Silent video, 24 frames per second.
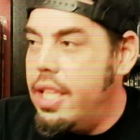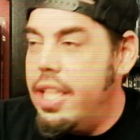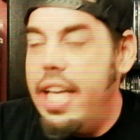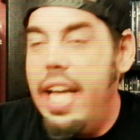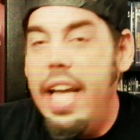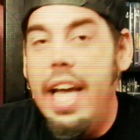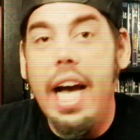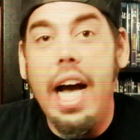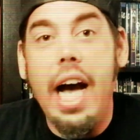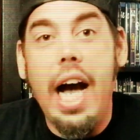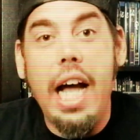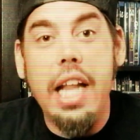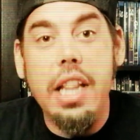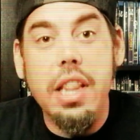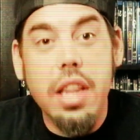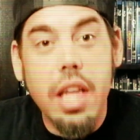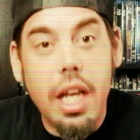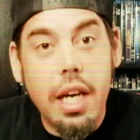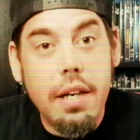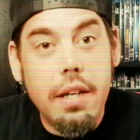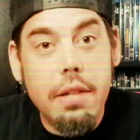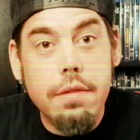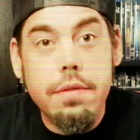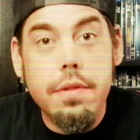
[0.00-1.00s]
Yeah, I
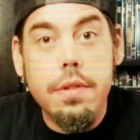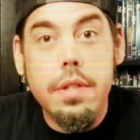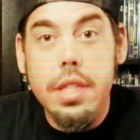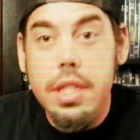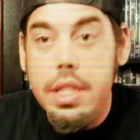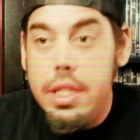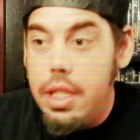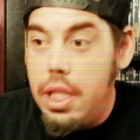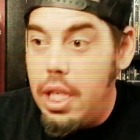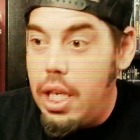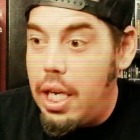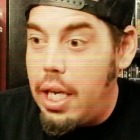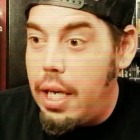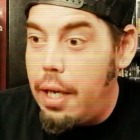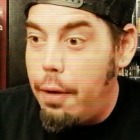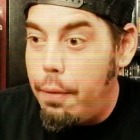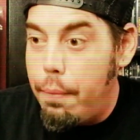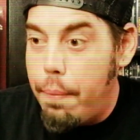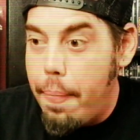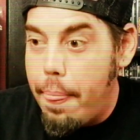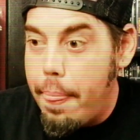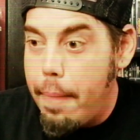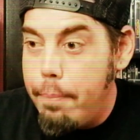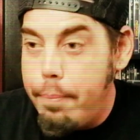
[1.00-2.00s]
love
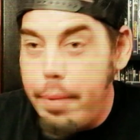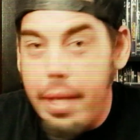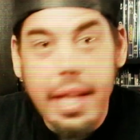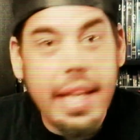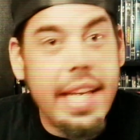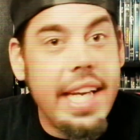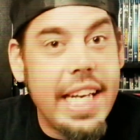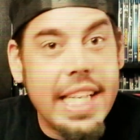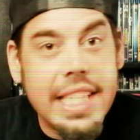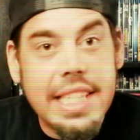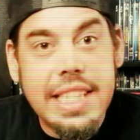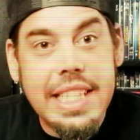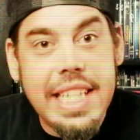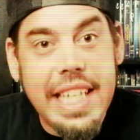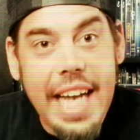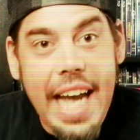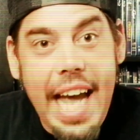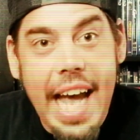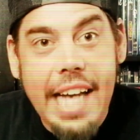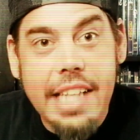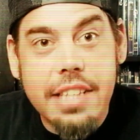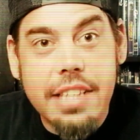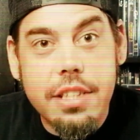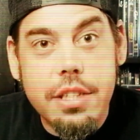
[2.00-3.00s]
Billy gets the
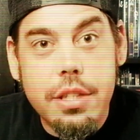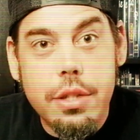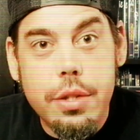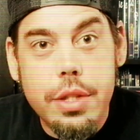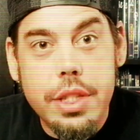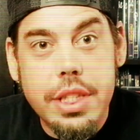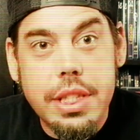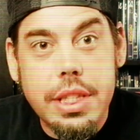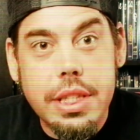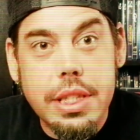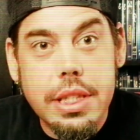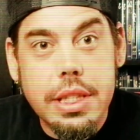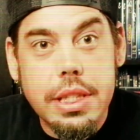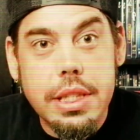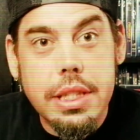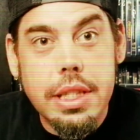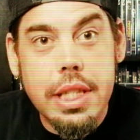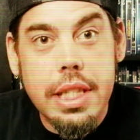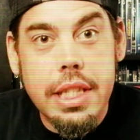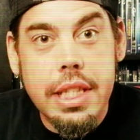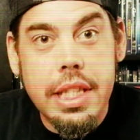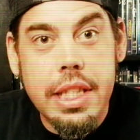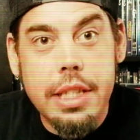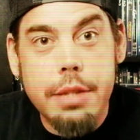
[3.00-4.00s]
axe to
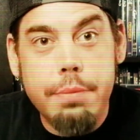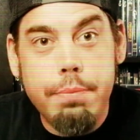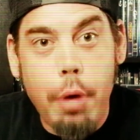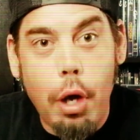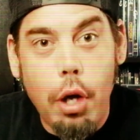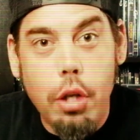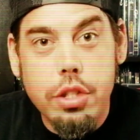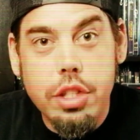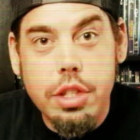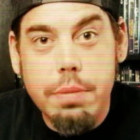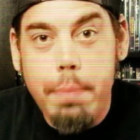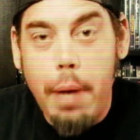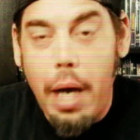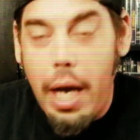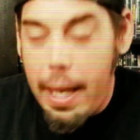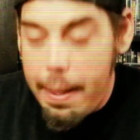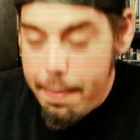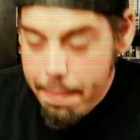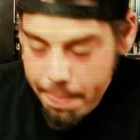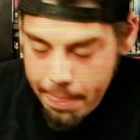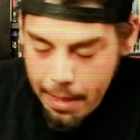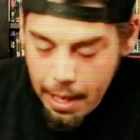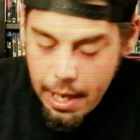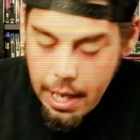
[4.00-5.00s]
his bald
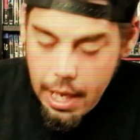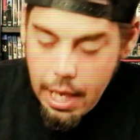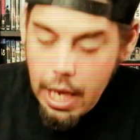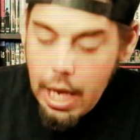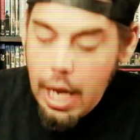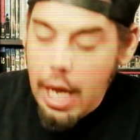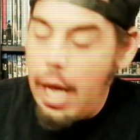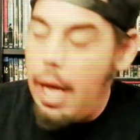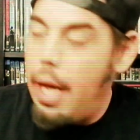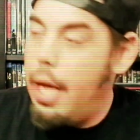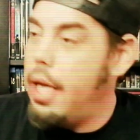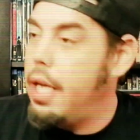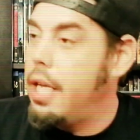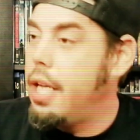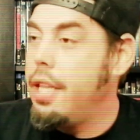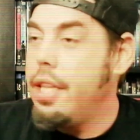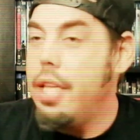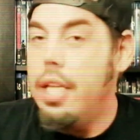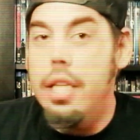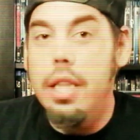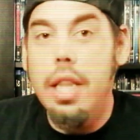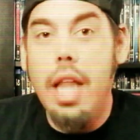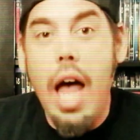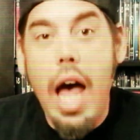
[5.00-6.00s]
spot, and
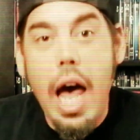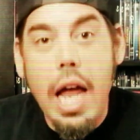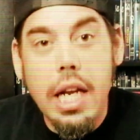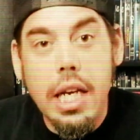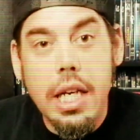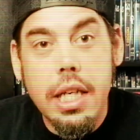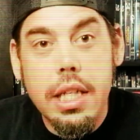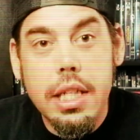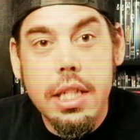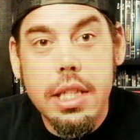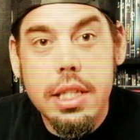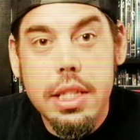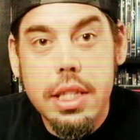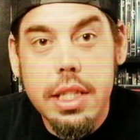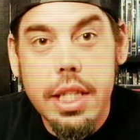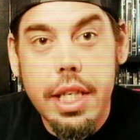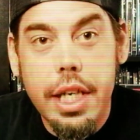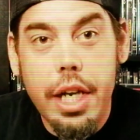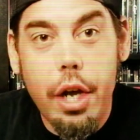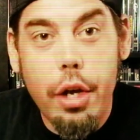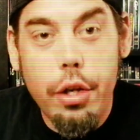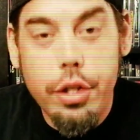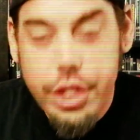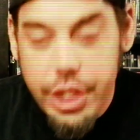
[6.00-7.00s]
then Lana,
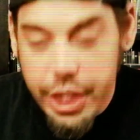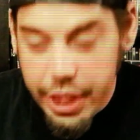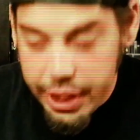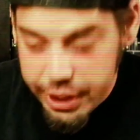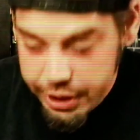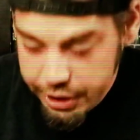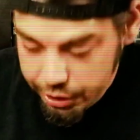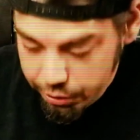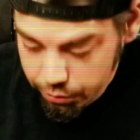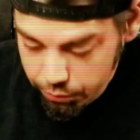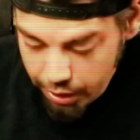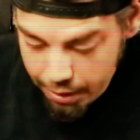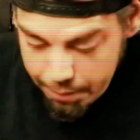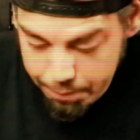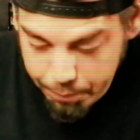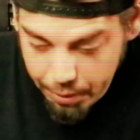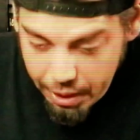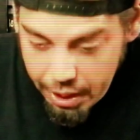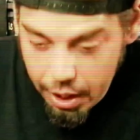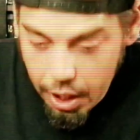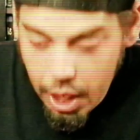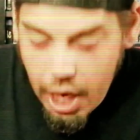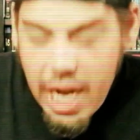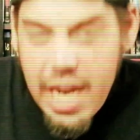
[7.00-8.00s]
you know, she gets it right
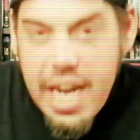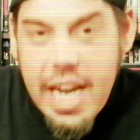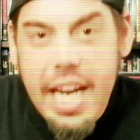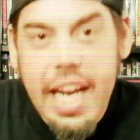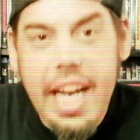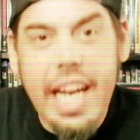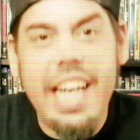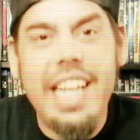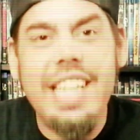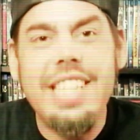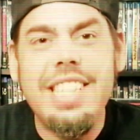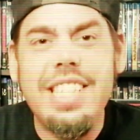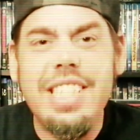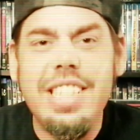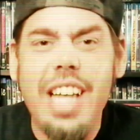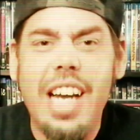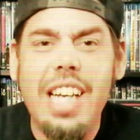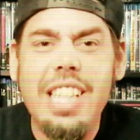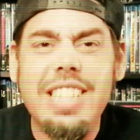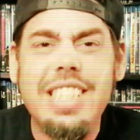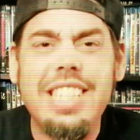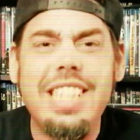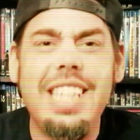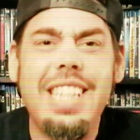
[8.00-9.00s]
there. And it
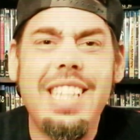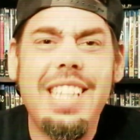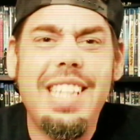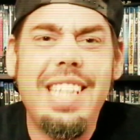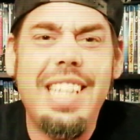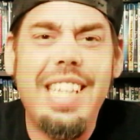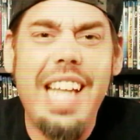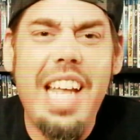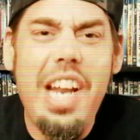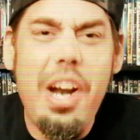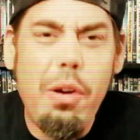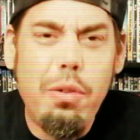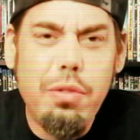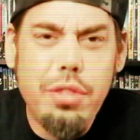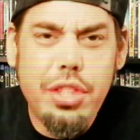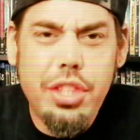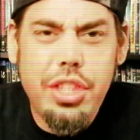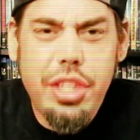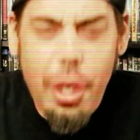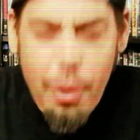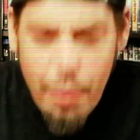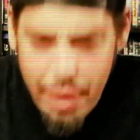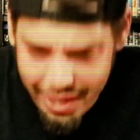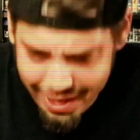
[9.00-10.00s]
sucks that they don't
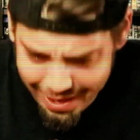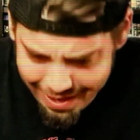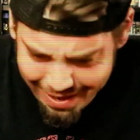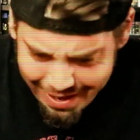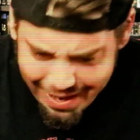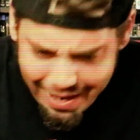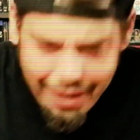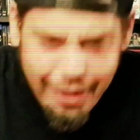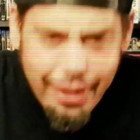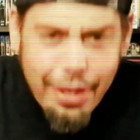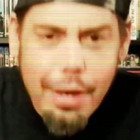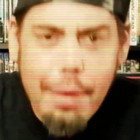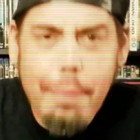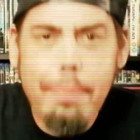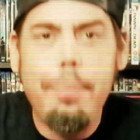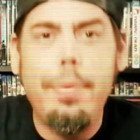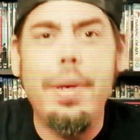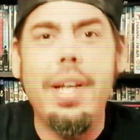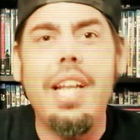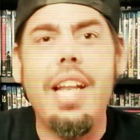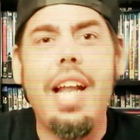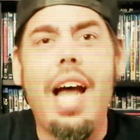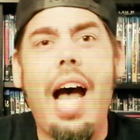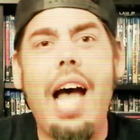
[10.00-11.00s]
show it hit her,
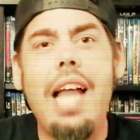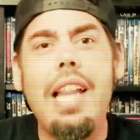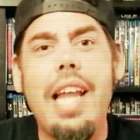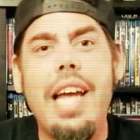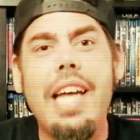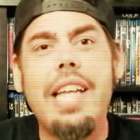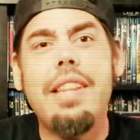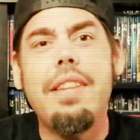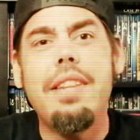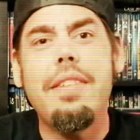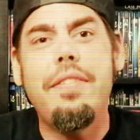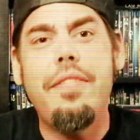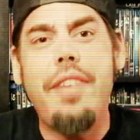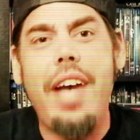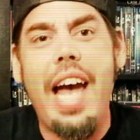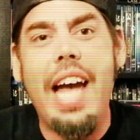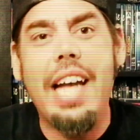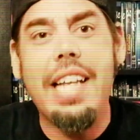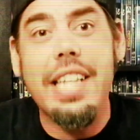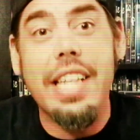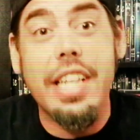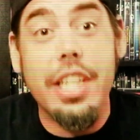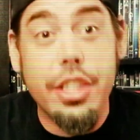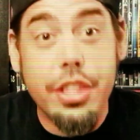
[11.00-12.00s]
but I like the
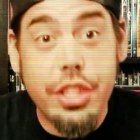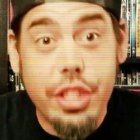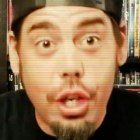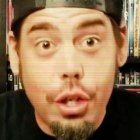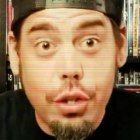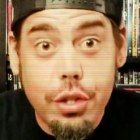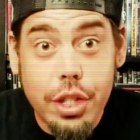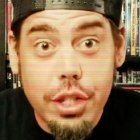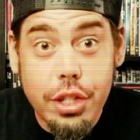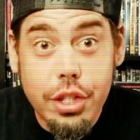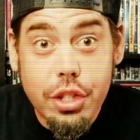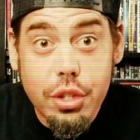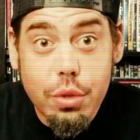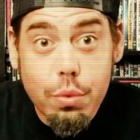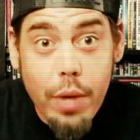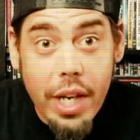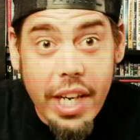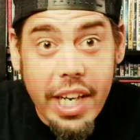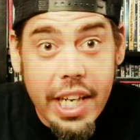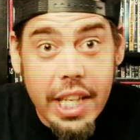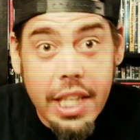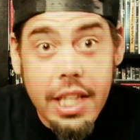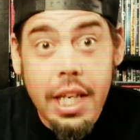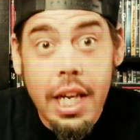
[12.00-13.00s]
fact that it shows it
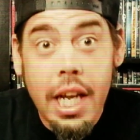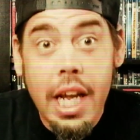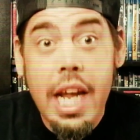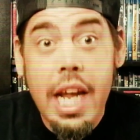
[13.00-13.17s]
swinging,